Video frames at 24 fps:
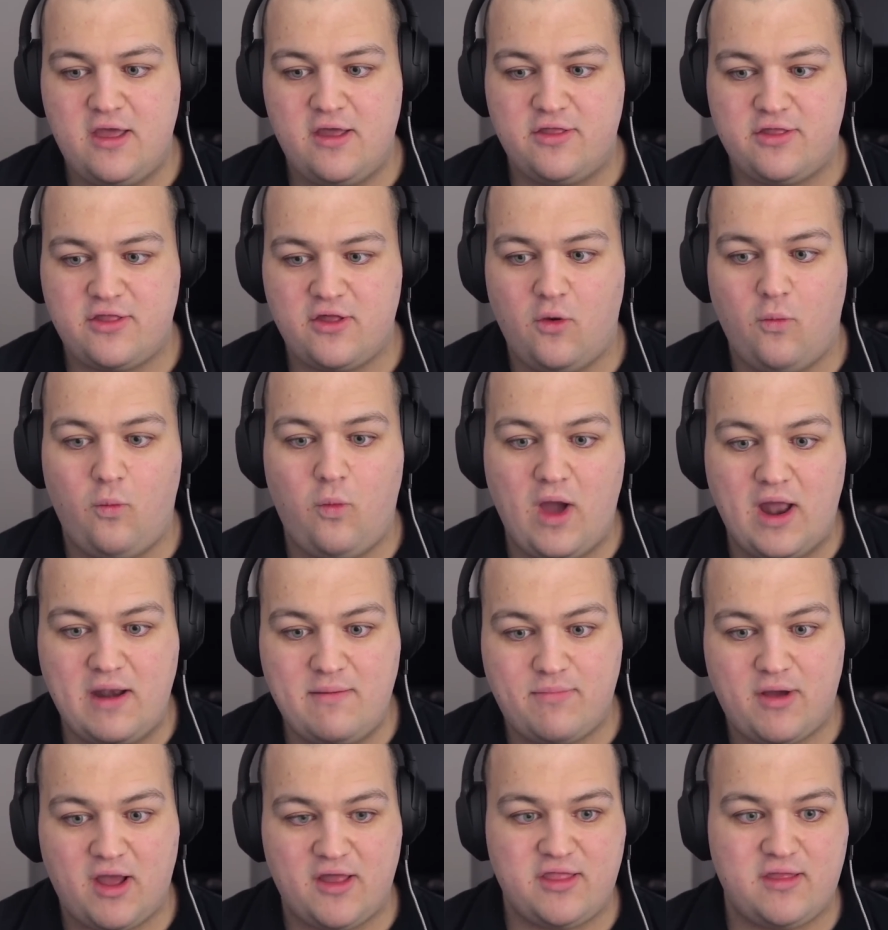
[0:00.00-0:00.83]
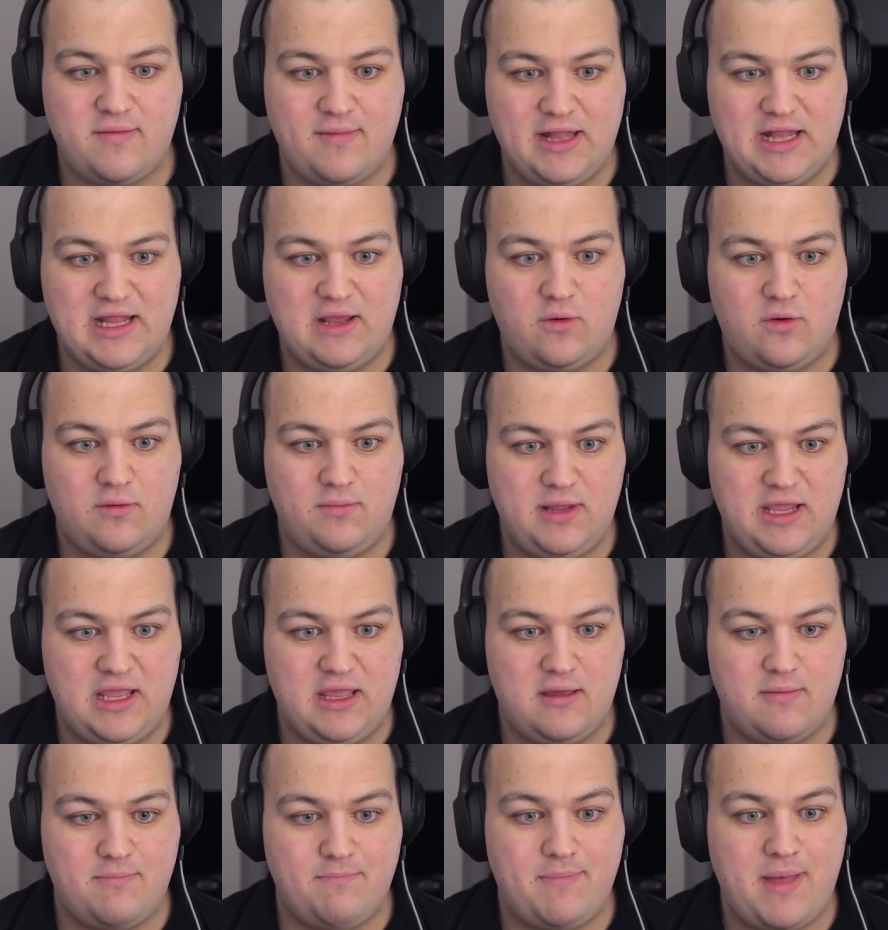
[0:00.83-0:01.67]
So, one possibility would
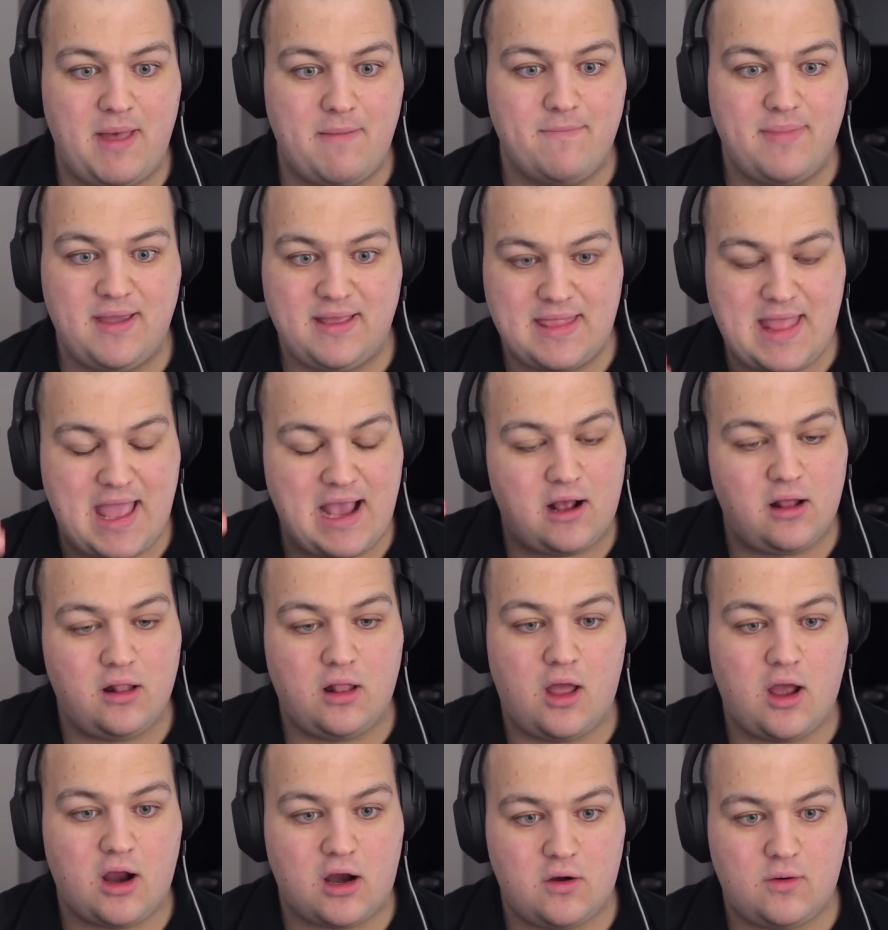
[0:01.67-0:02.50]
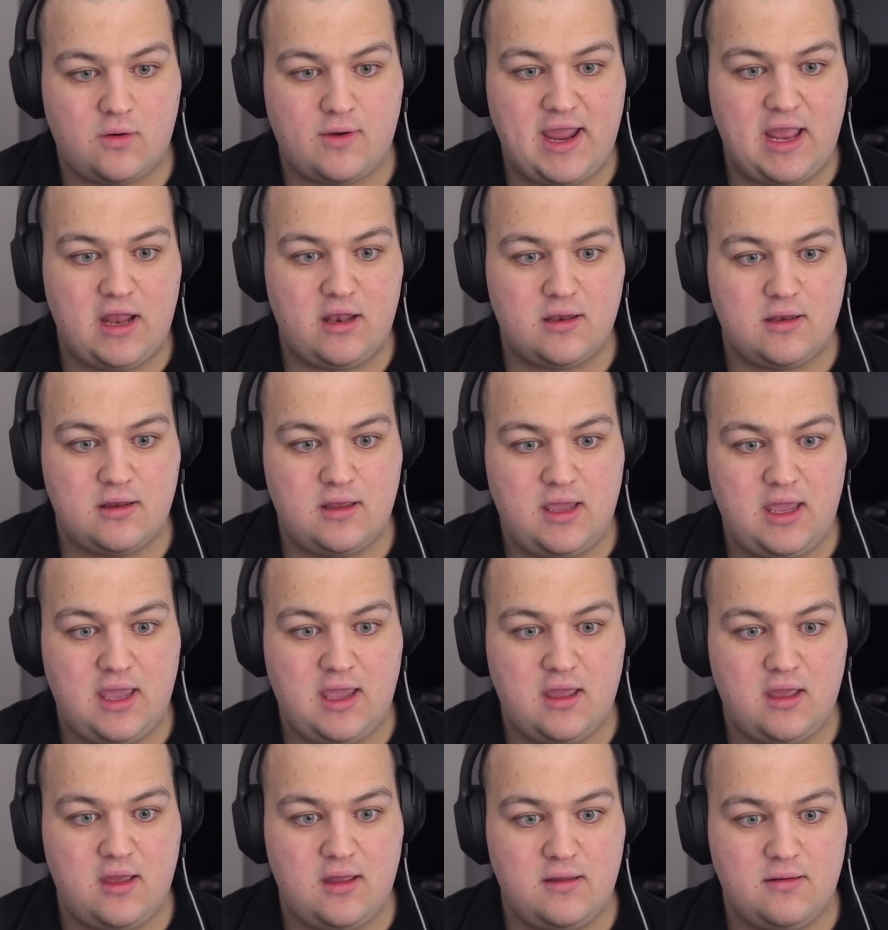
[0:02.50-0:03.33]
be bumping that clock rate
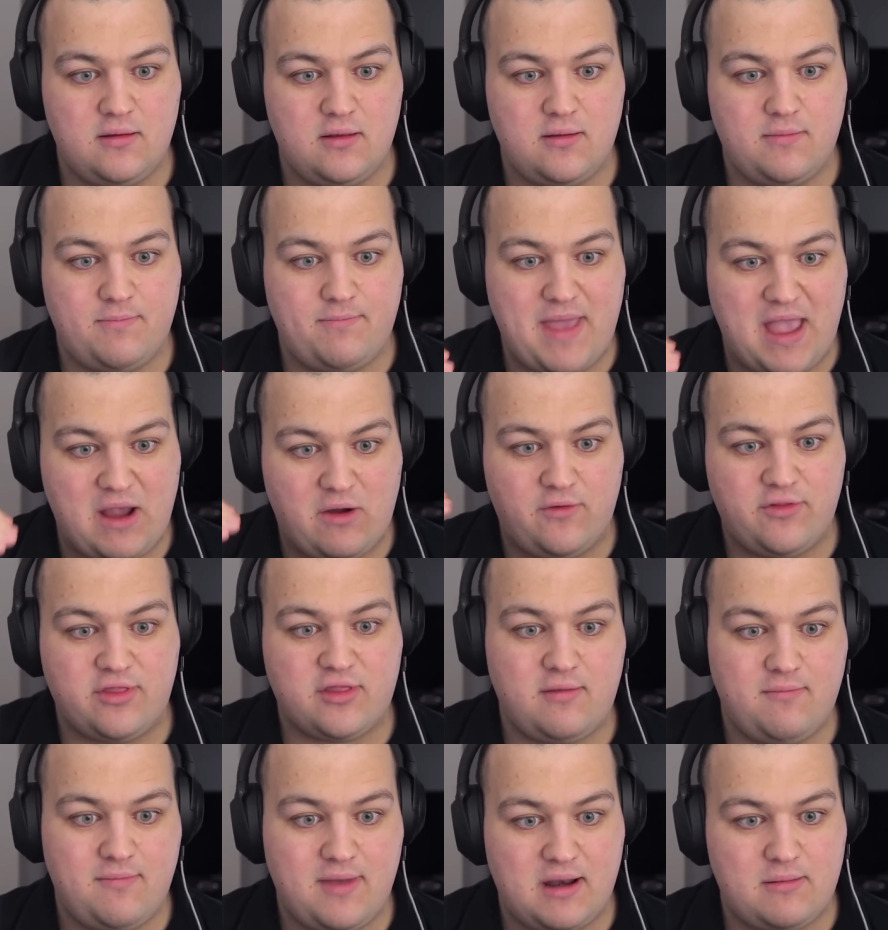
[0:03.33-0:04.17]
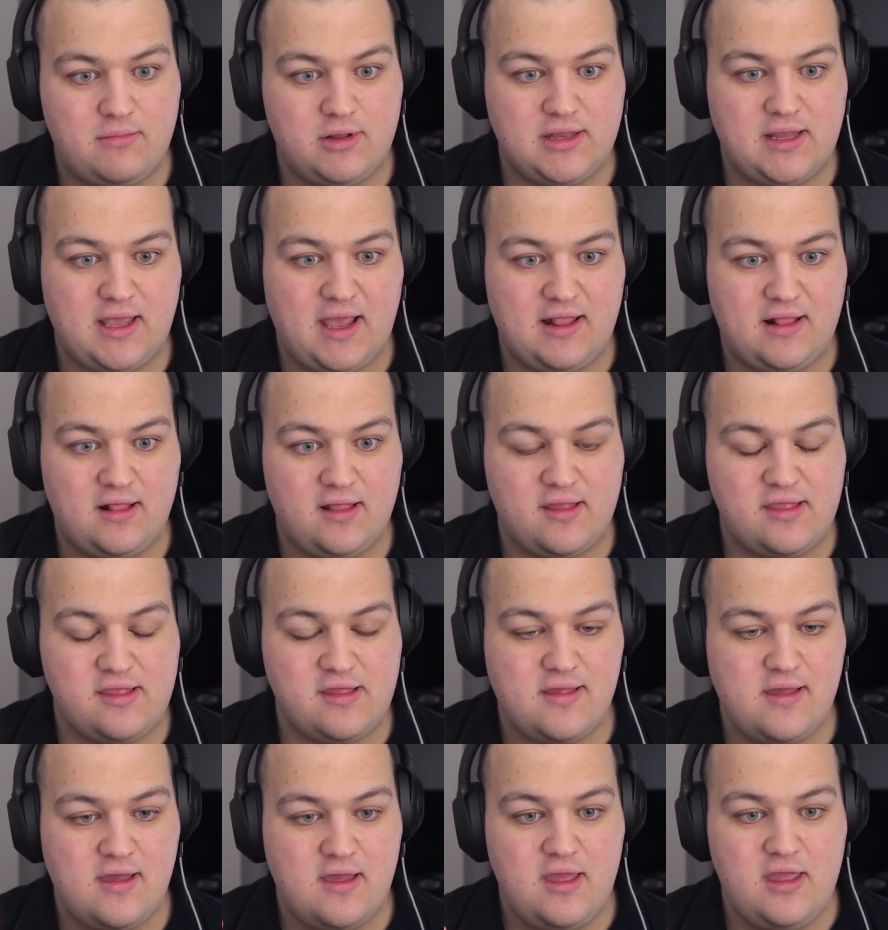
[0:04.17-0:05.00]
in backwards compatible
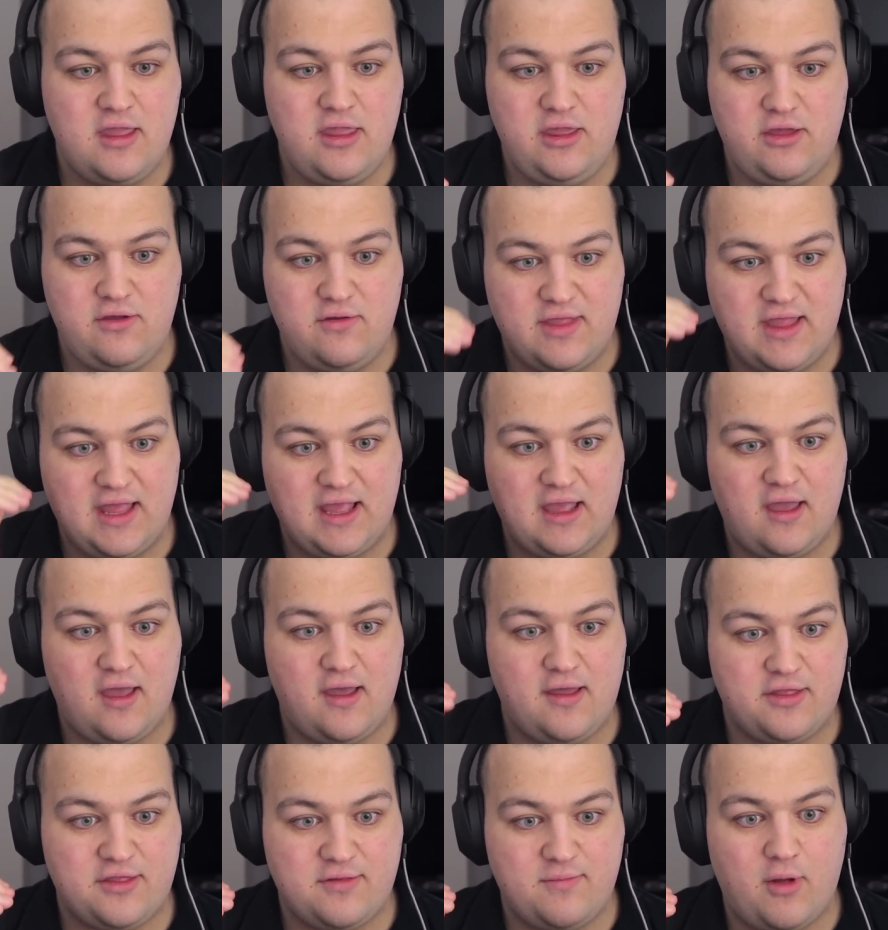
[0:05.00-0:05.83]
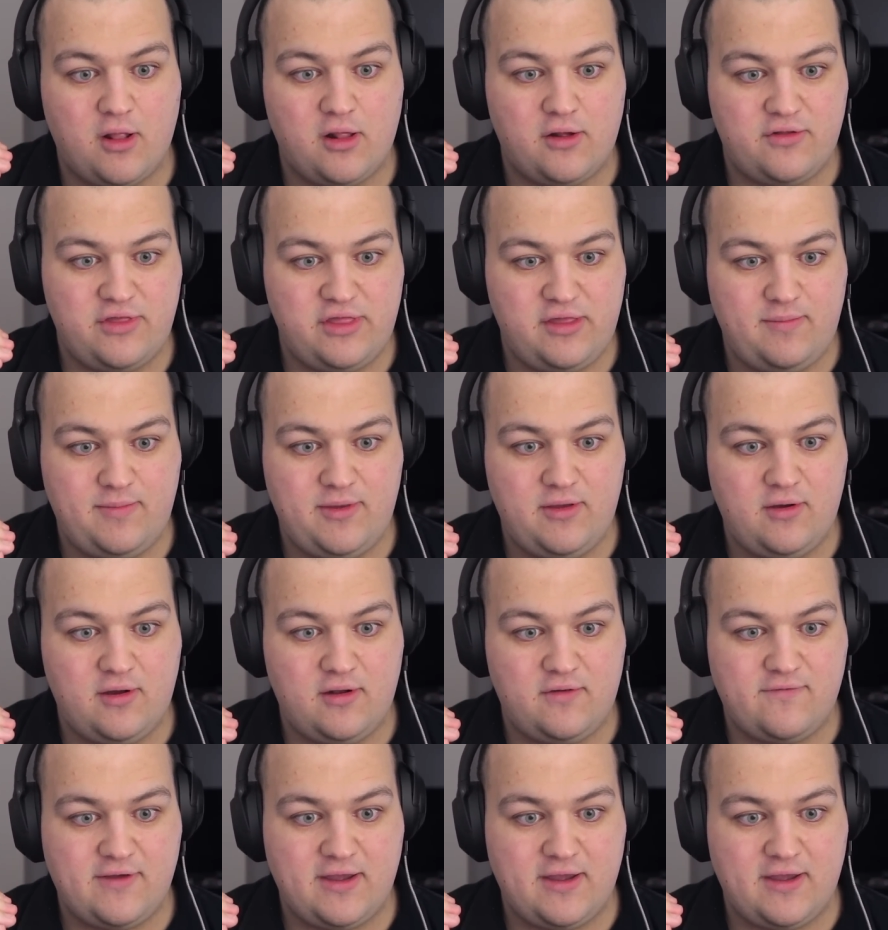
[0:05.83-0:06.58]
titles using a smaller GPU